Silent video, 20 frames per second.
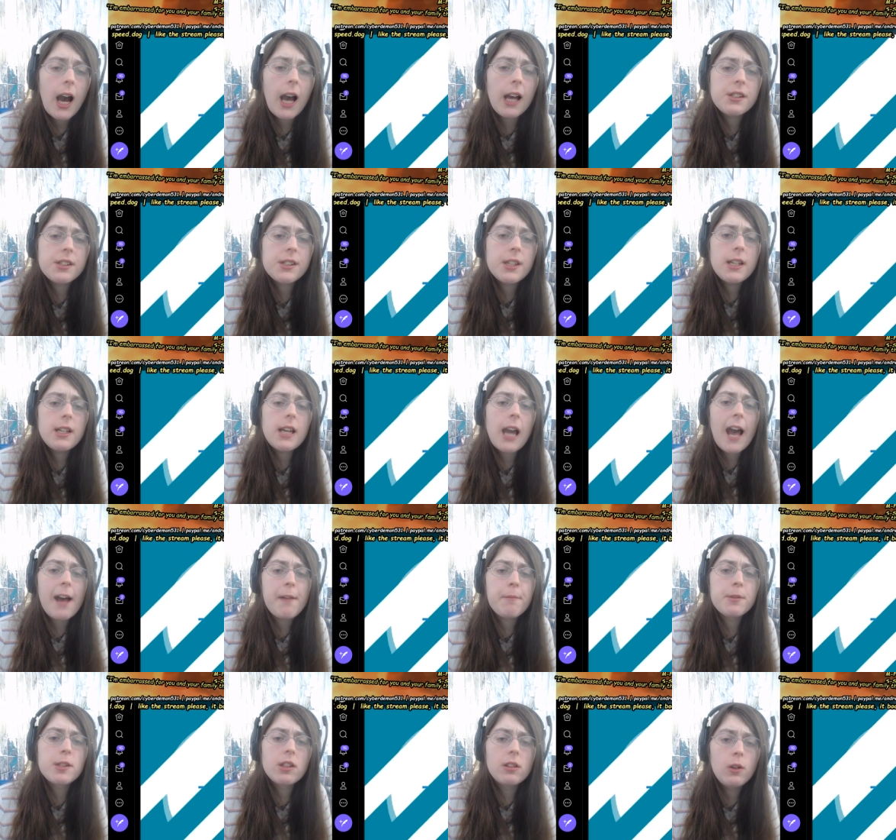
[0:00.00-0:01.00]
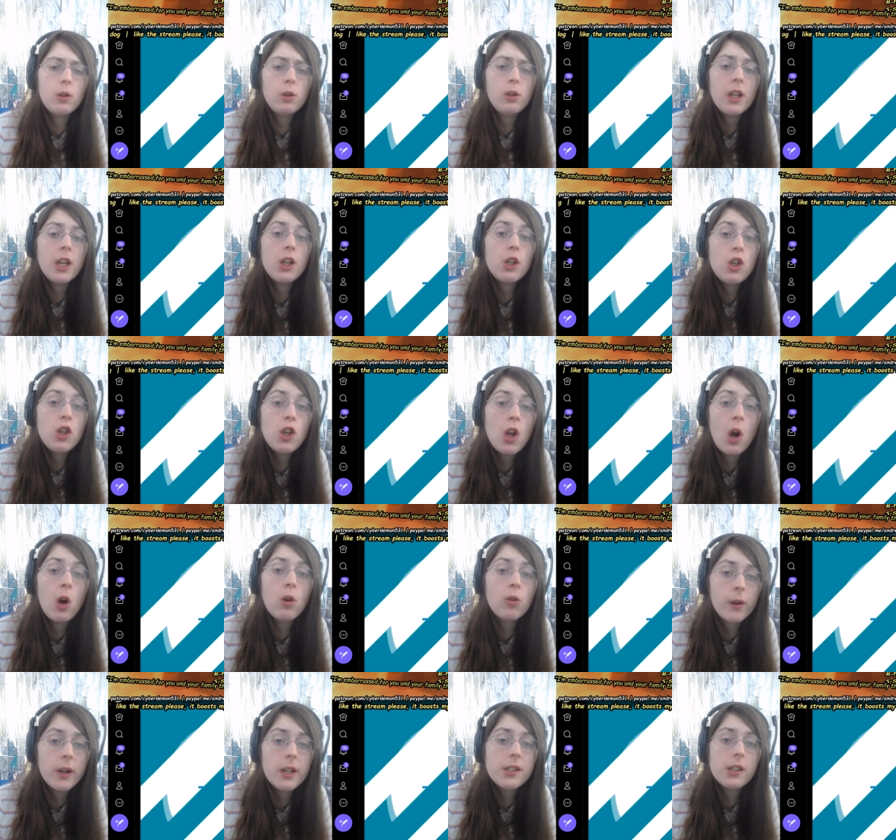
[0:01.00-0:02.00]
see absolutely
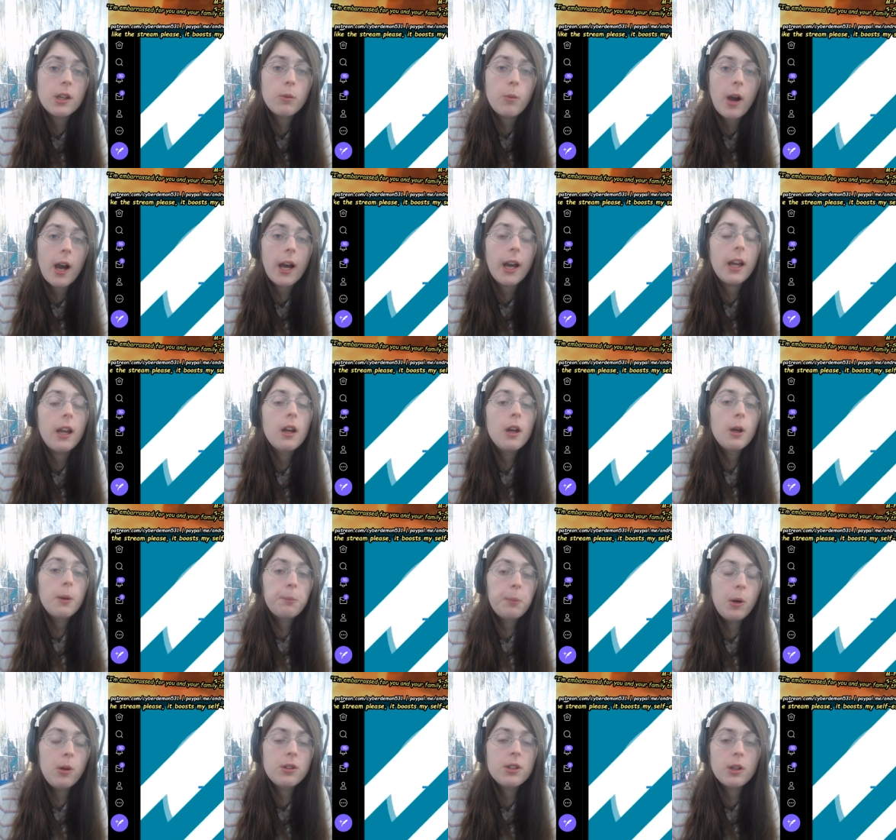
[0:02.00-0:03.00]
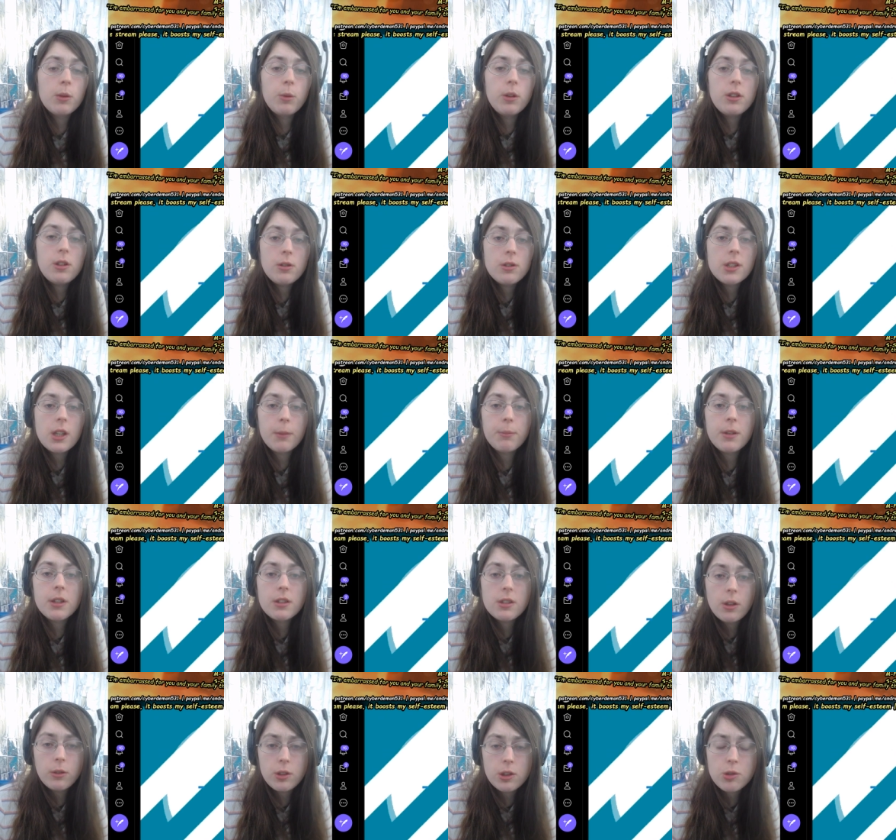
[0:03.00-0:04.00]
no reason why Putin would do
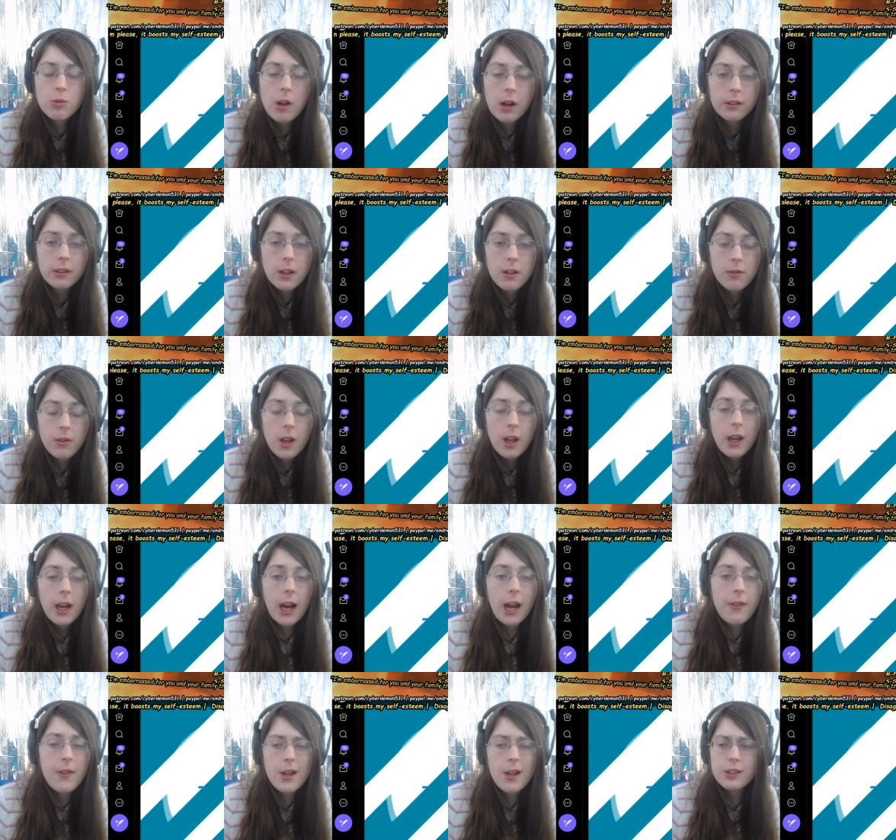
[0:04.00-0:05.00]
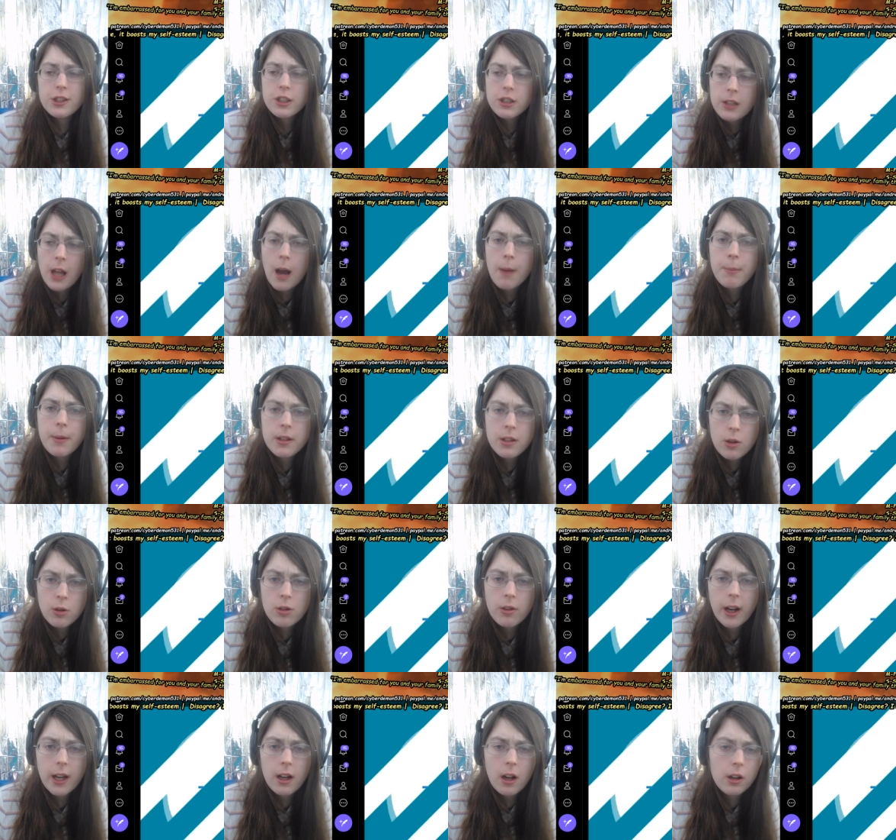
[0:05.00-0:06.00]
something so destructive and then stop at
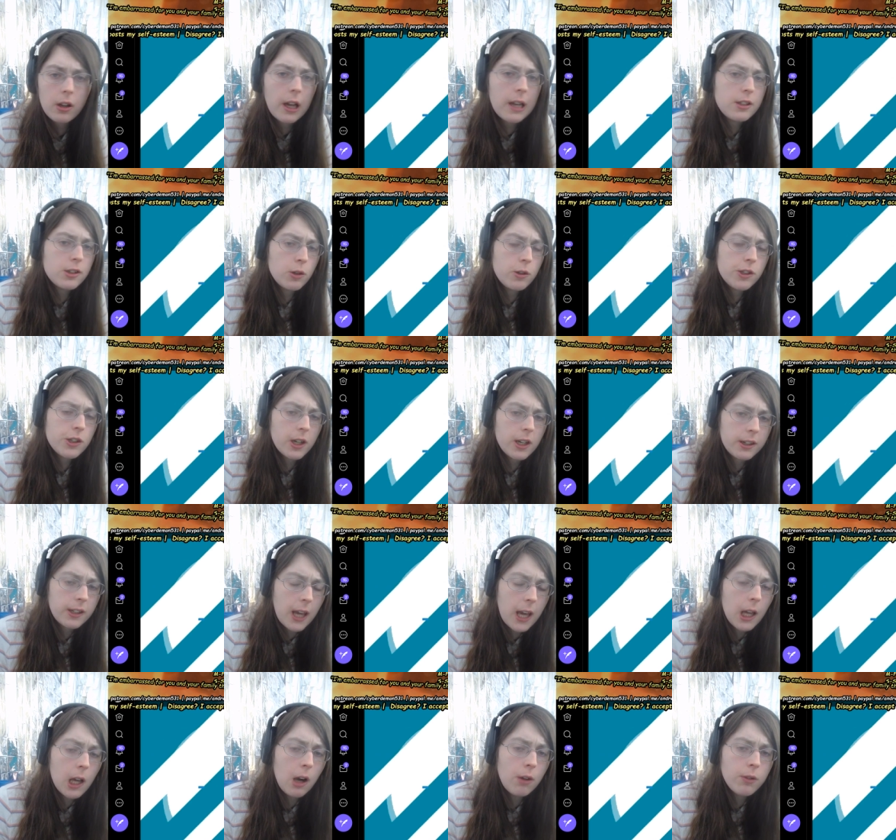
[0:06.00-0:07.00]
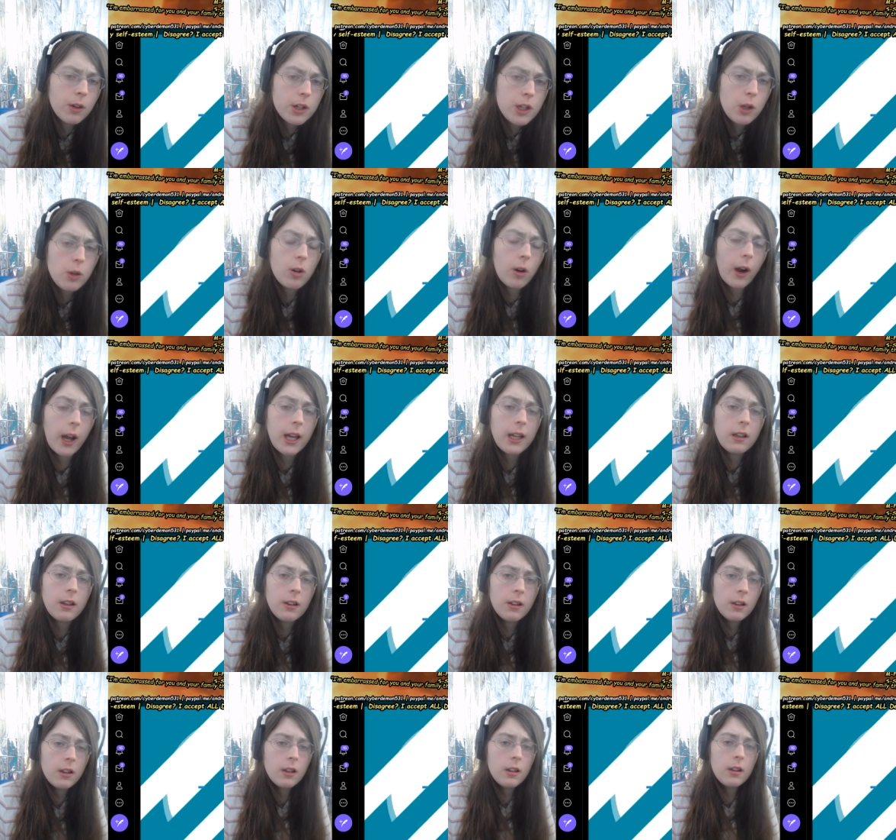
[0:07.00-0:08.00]
Ukraine. Okay, so he's going to take over
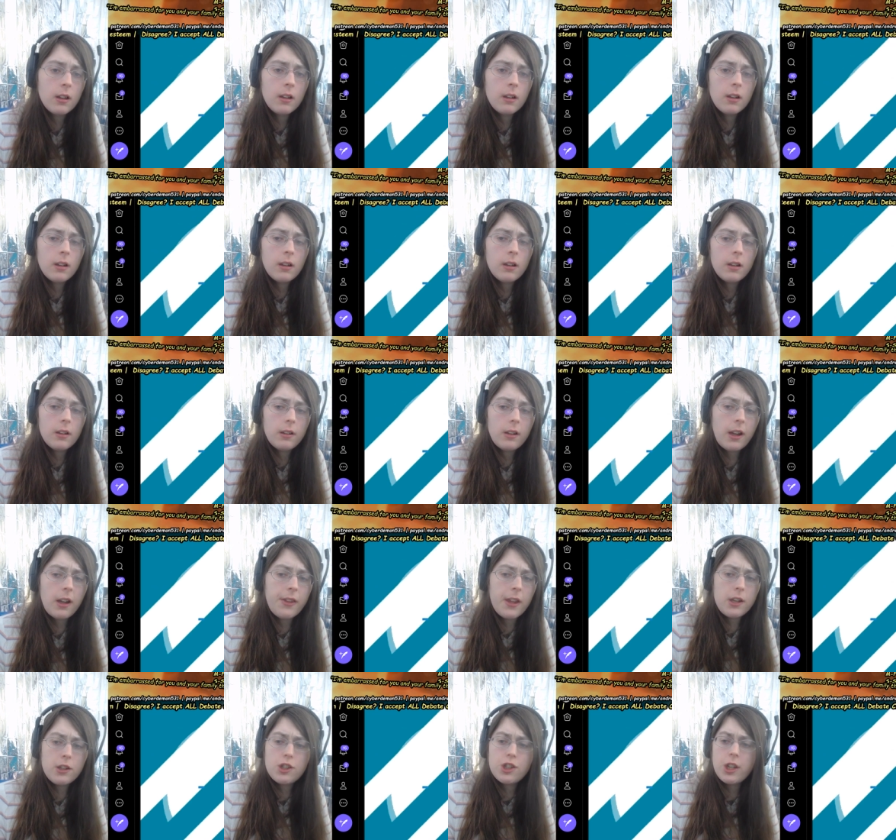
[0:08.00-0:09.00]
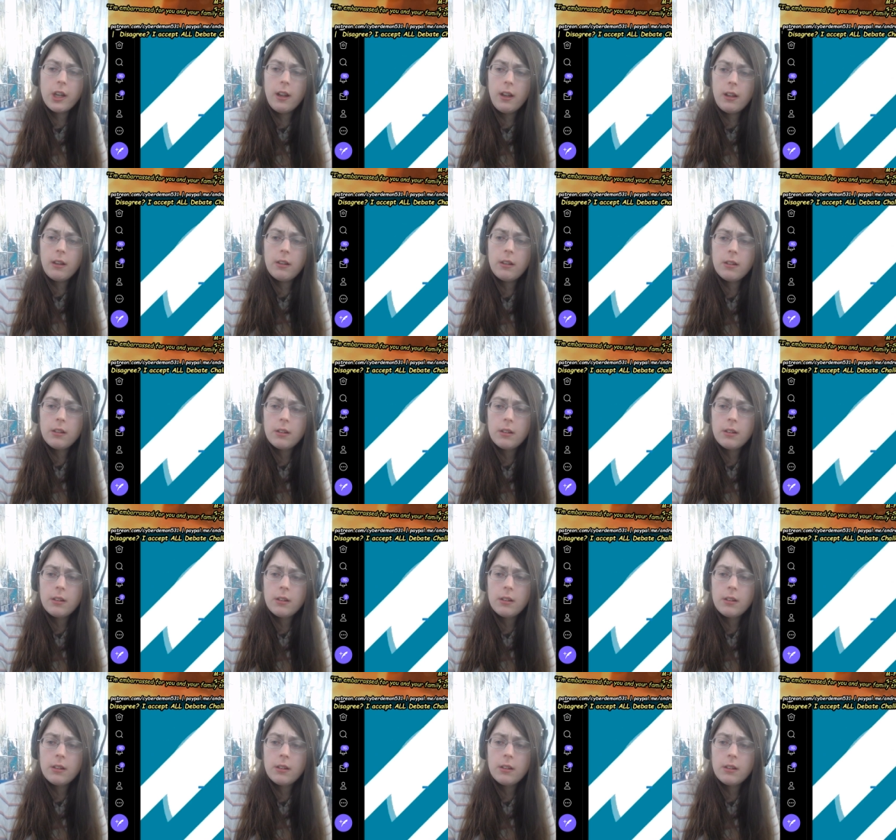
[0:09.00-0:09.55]
Ukraine and then chill?